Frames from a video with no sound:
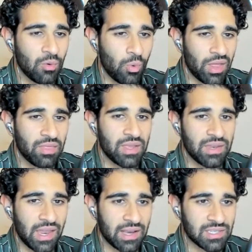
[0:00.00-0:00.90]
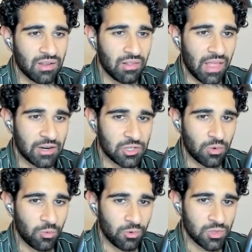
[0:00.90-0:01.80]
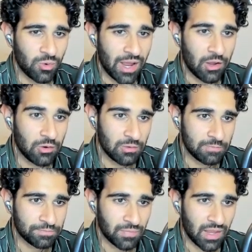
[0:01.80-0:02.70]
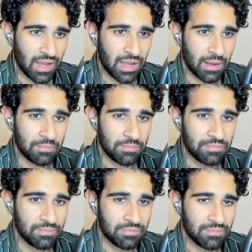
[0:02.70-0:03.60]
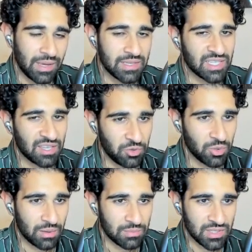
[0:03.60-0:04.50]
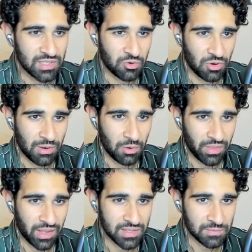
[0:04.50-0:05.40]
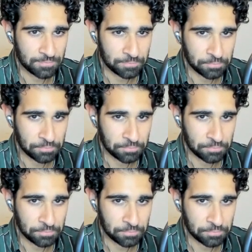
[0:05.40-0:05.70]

when the next election rolls around. Basically, if you come to this agreement with us.